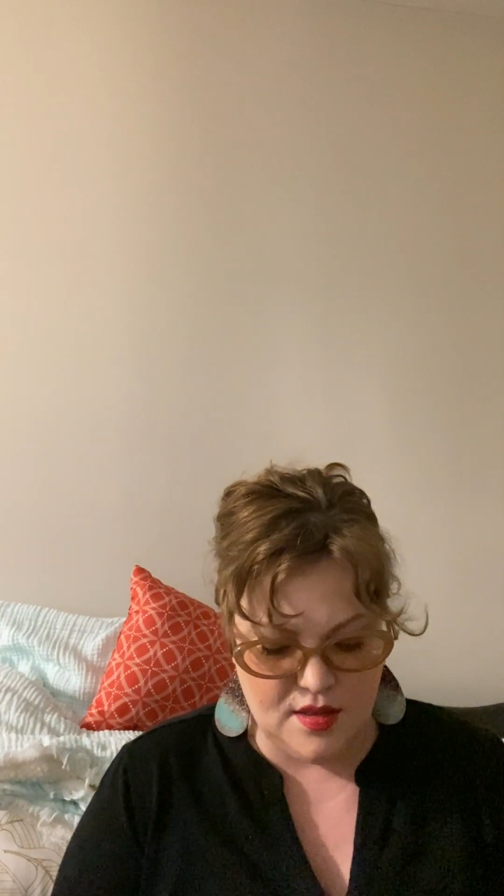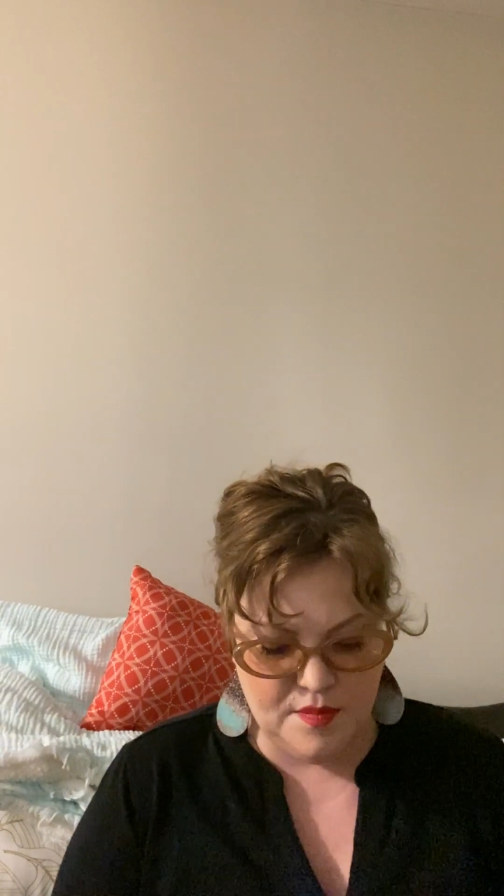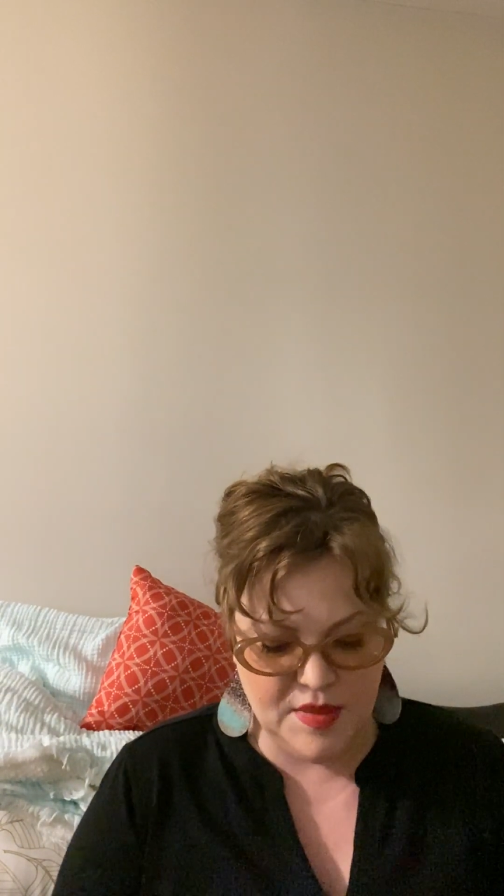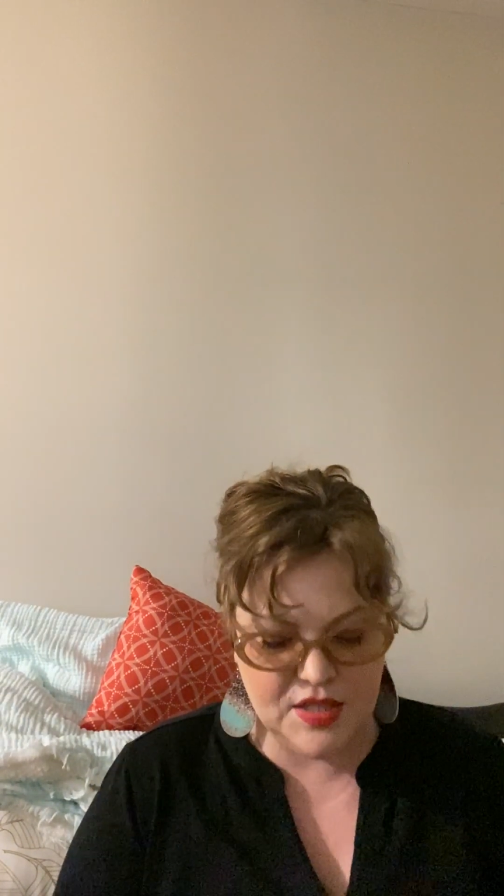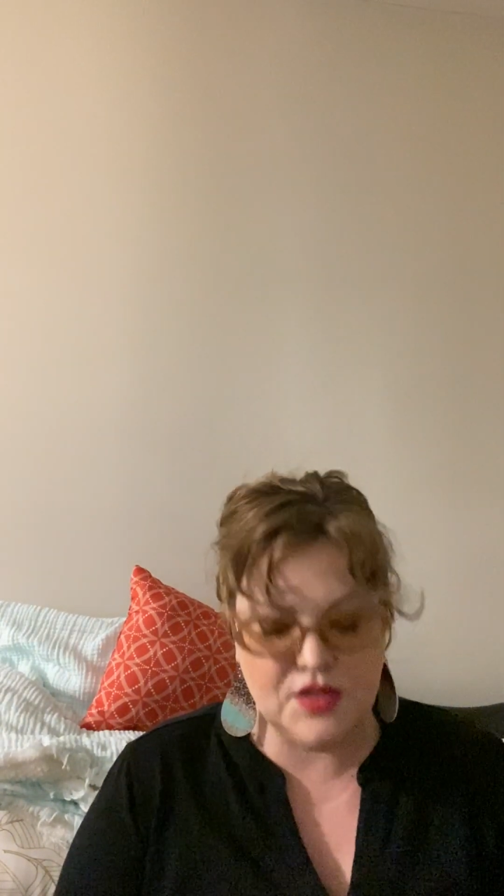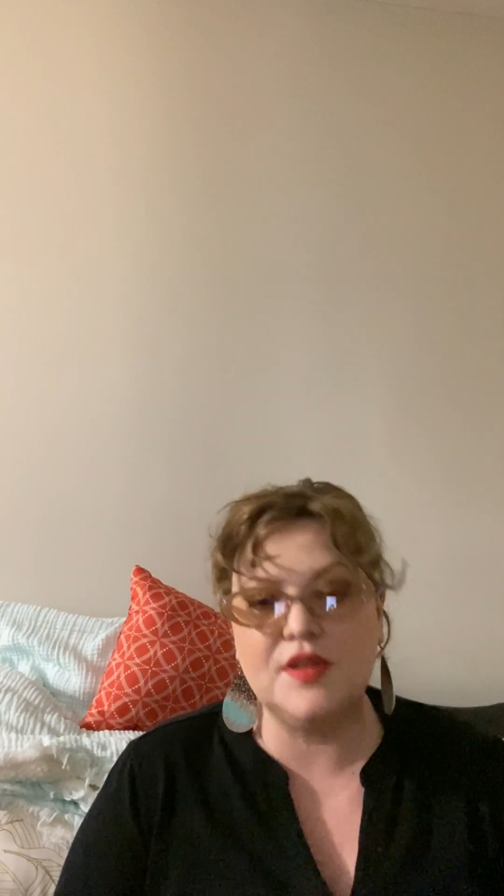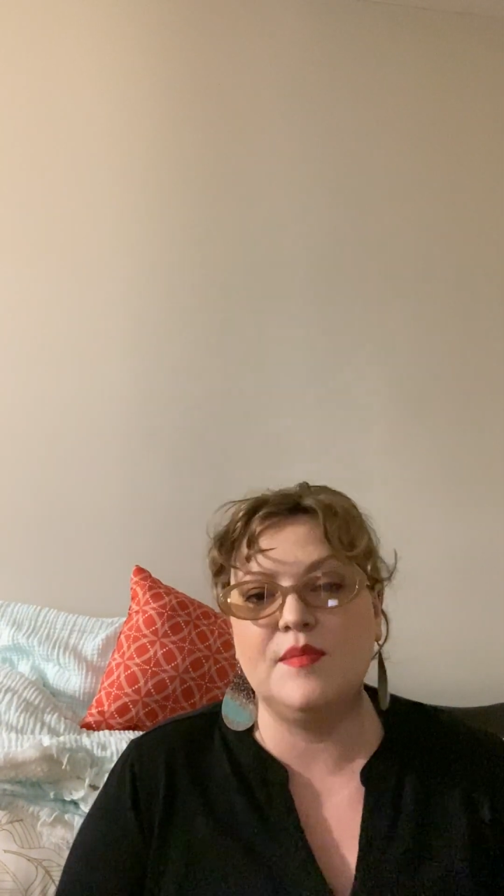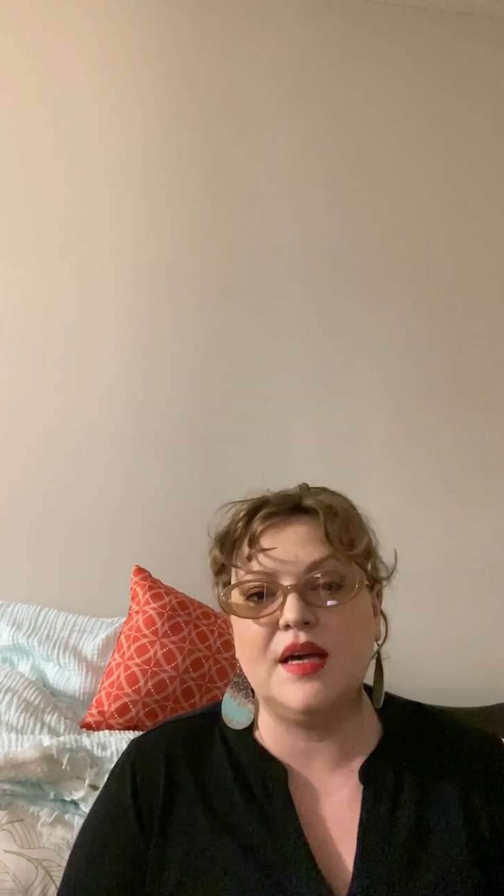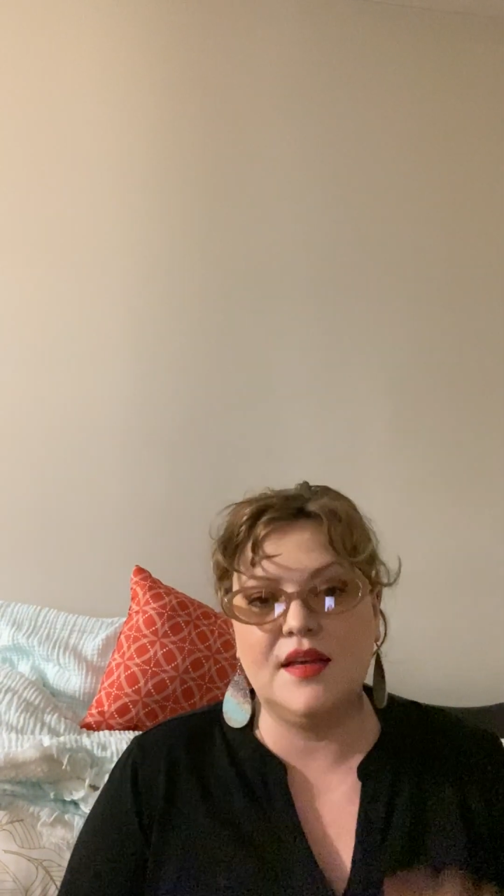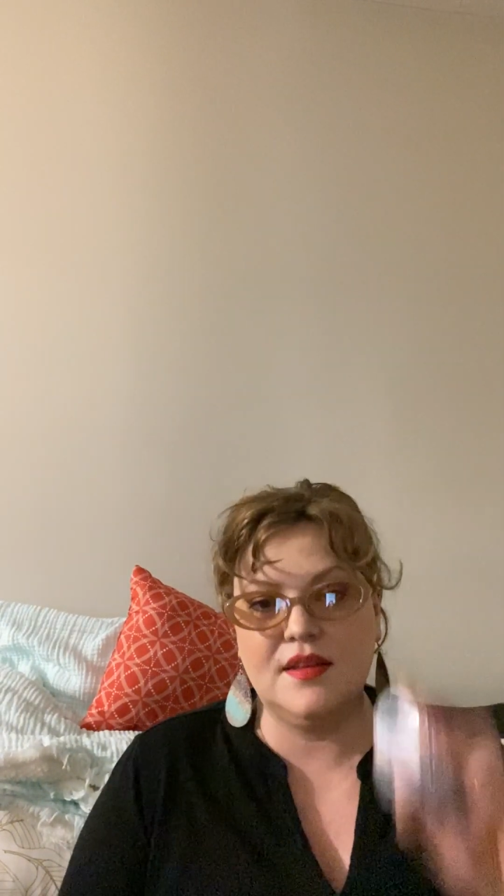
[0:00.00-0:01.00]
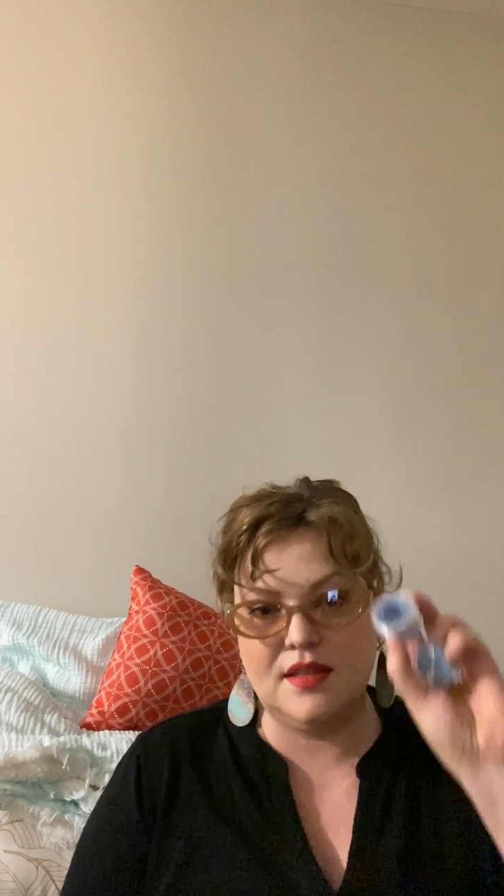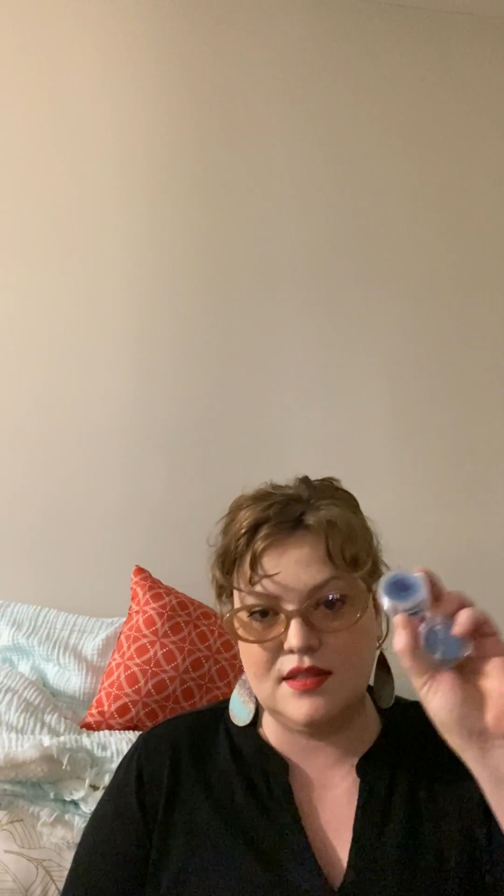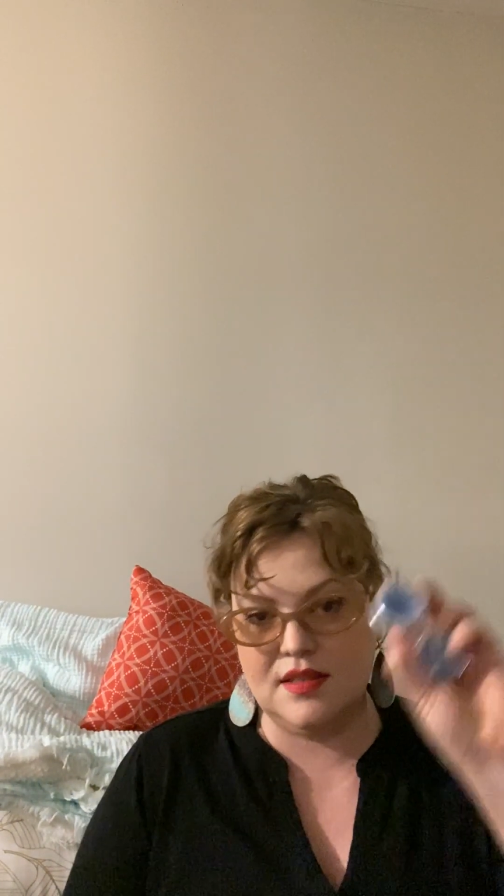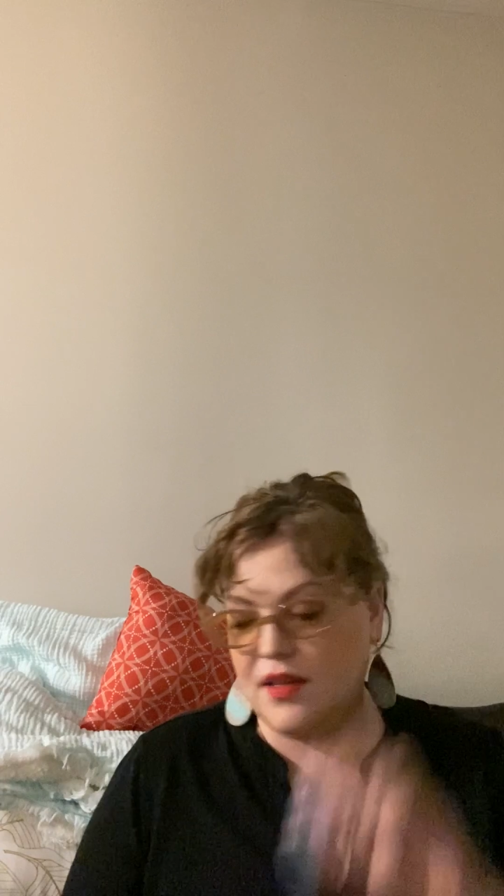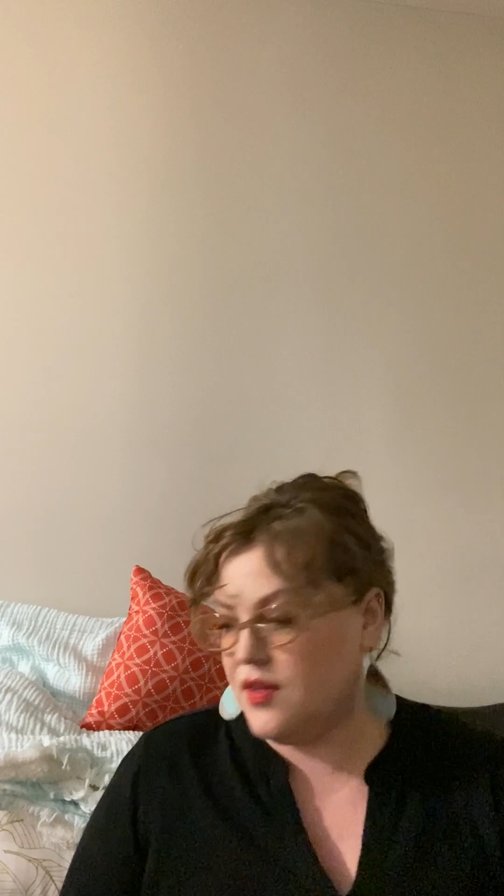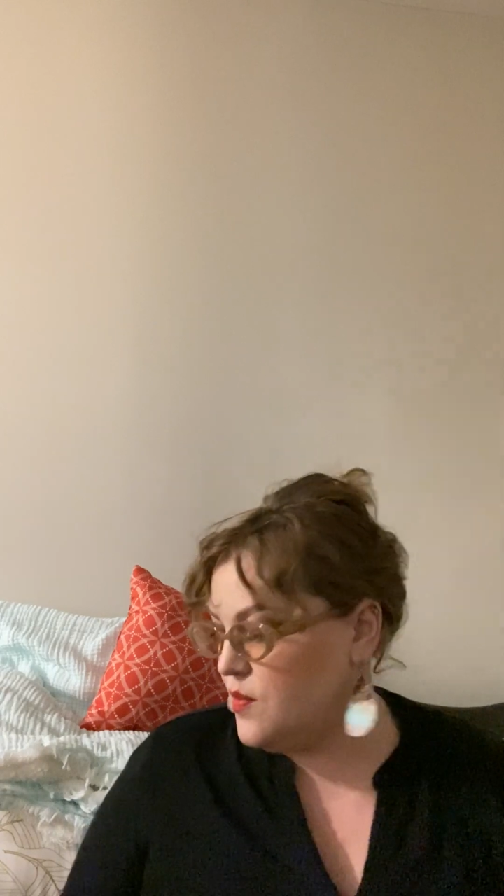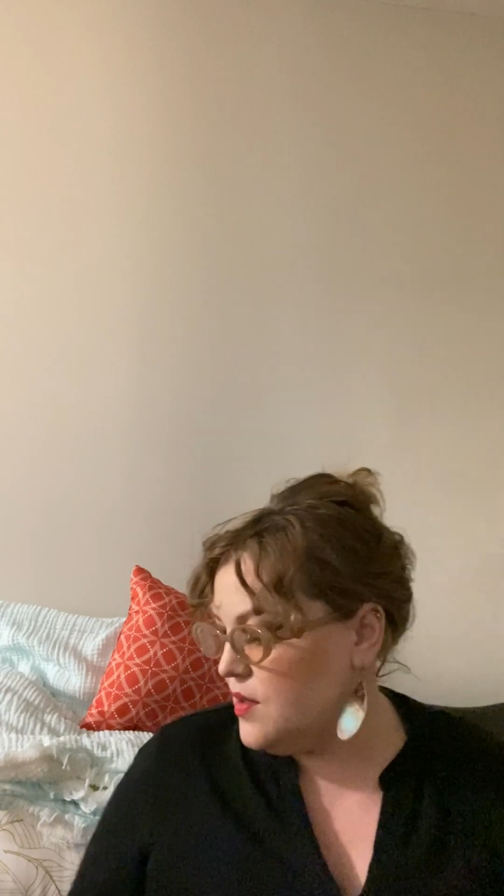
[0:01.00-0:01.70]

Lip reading: Mystery Man, that's another